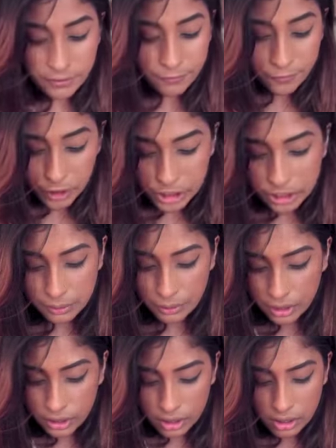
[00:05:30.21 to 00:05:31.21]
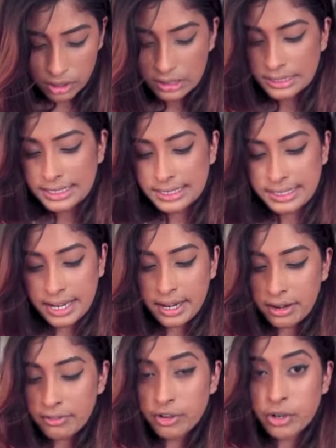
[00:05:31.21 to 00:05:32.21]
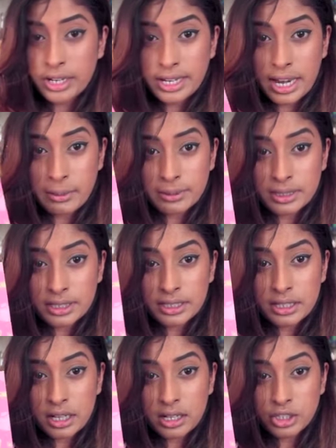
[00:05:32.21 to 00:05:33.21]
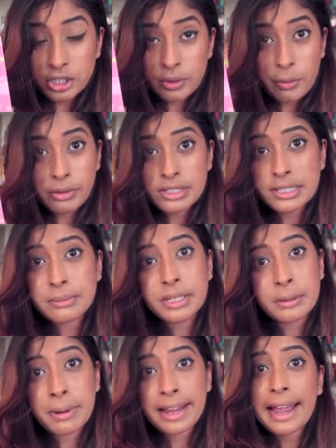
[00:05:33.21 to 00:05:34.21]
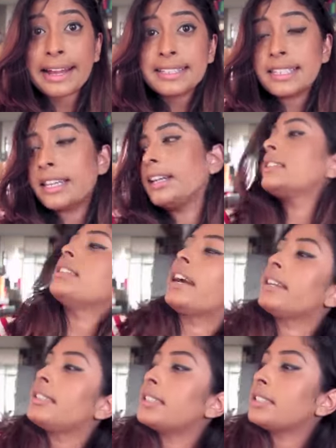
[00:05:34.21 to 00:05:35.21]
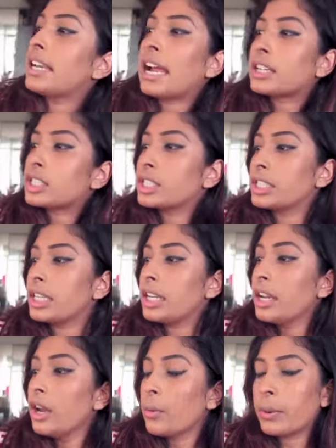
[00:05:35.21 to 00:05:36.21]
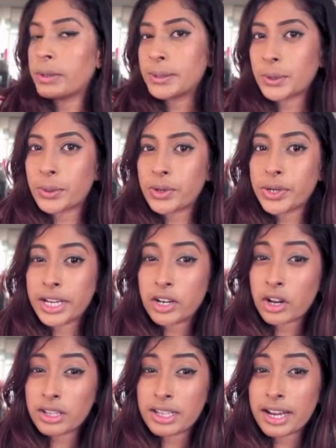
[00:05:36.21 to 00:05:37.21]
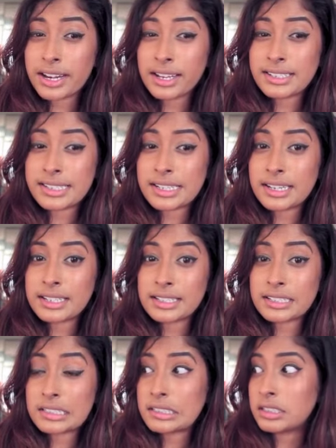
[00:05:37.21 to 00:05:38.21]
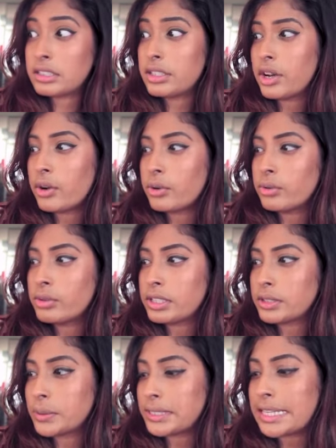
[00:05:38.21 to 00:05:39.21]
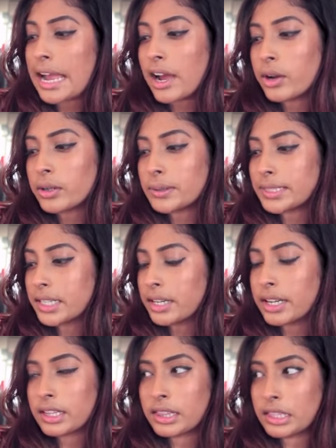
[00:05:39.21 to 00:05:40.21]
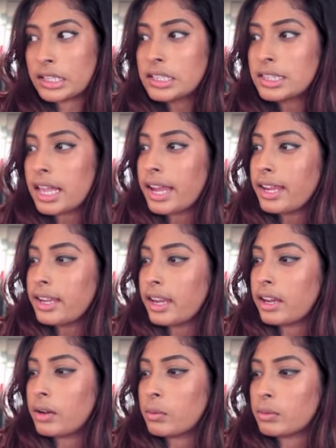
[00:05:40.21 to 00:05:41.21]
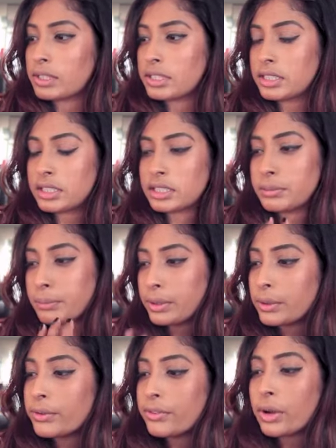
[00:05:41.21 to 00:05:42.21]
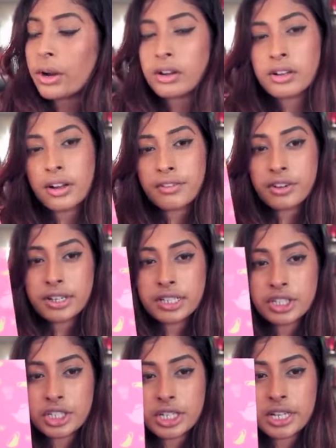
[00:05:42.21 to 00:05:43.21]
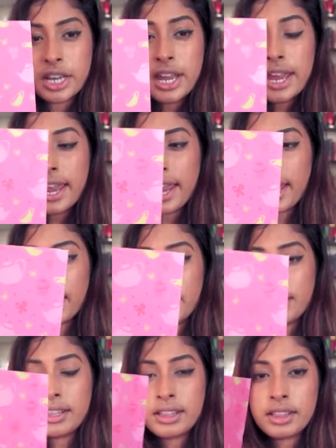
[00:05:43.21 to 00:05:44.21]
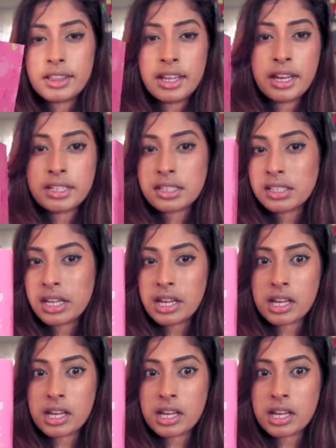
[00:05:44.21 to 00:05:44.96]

first book. This is Anne of Green Gables, simply by accident. I didn't actually, when I was ordering it online, I didn't know this was how it was gonna look like. It was this beautiful hardcover edition, and it's